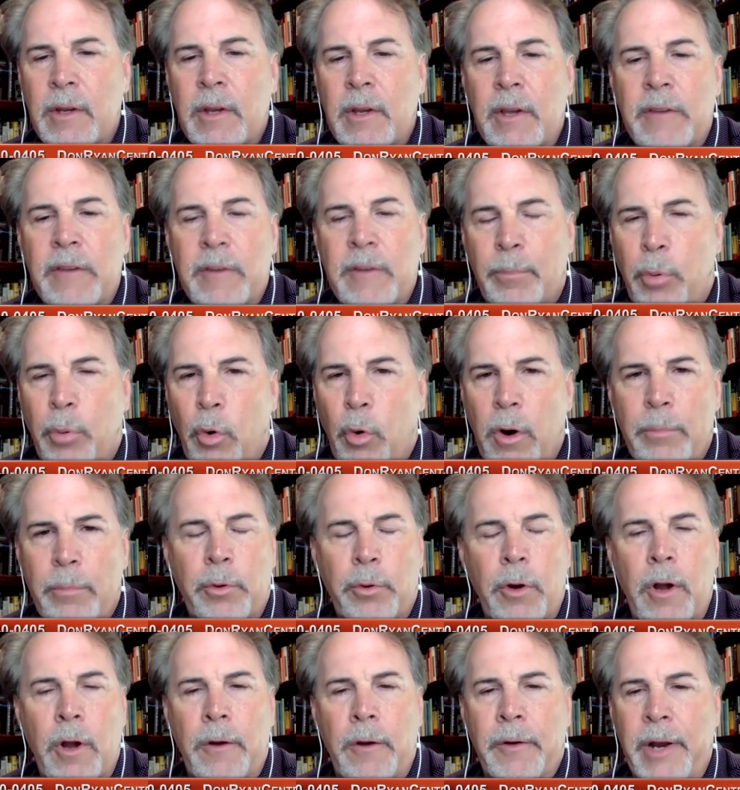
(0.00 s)
support
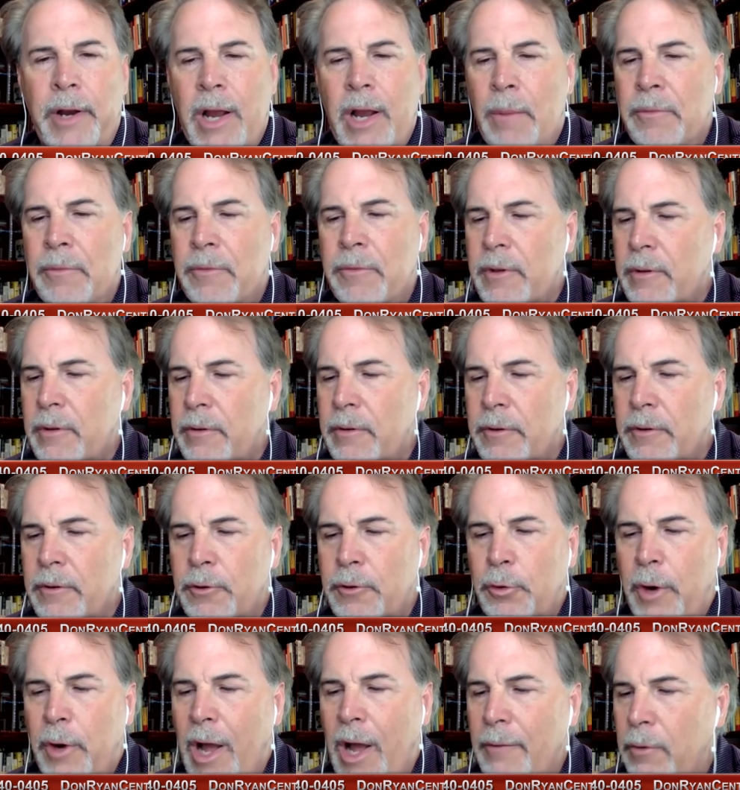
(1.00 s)
programs and
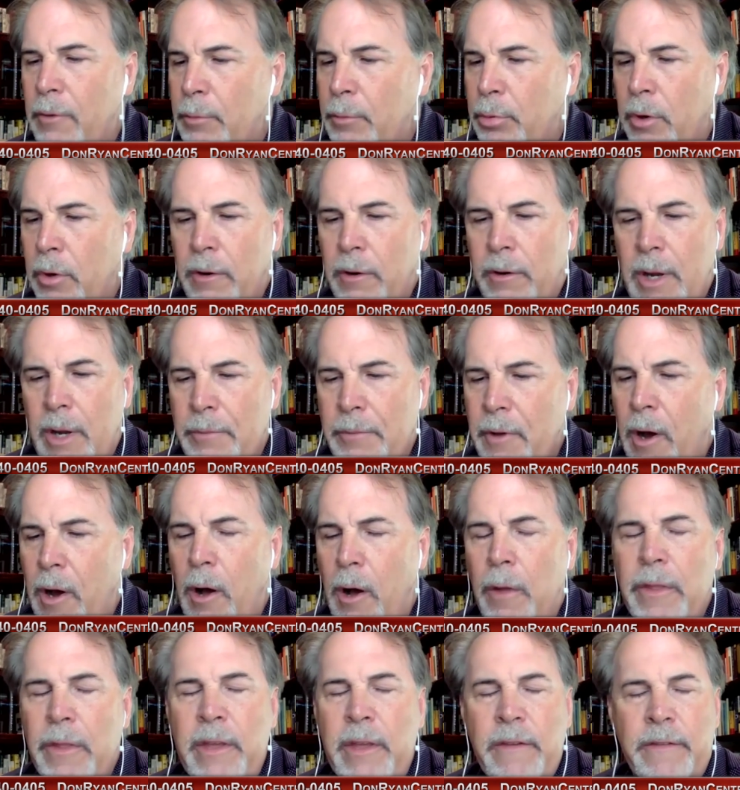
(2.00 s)
travel programs,
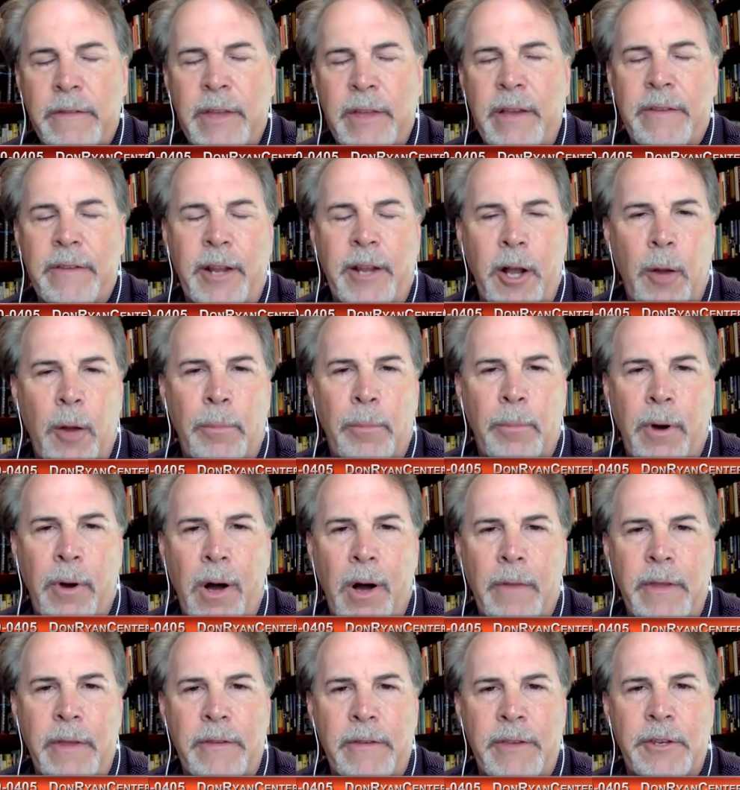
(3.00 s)
all these things that help
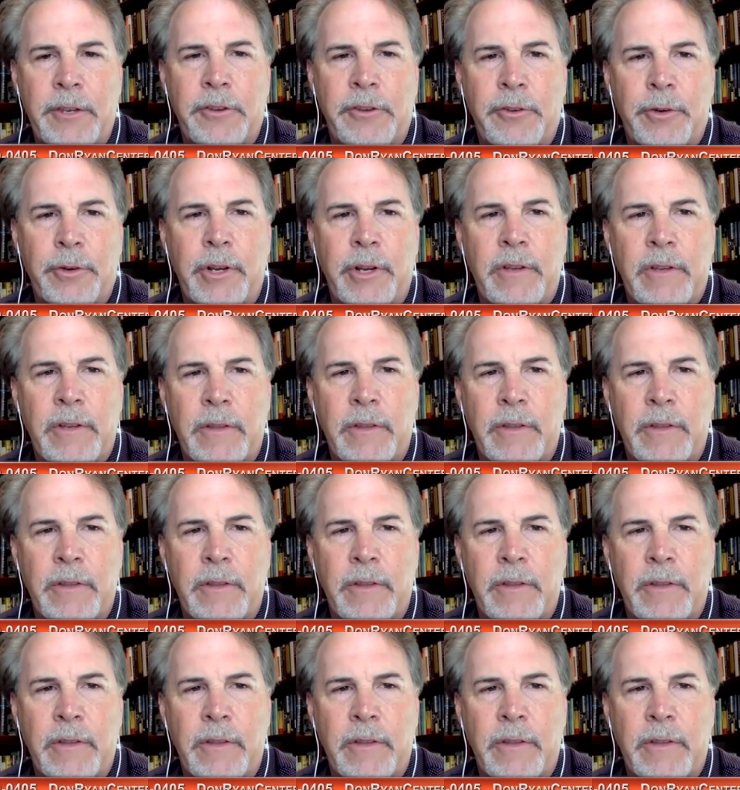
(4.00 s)
all these industries.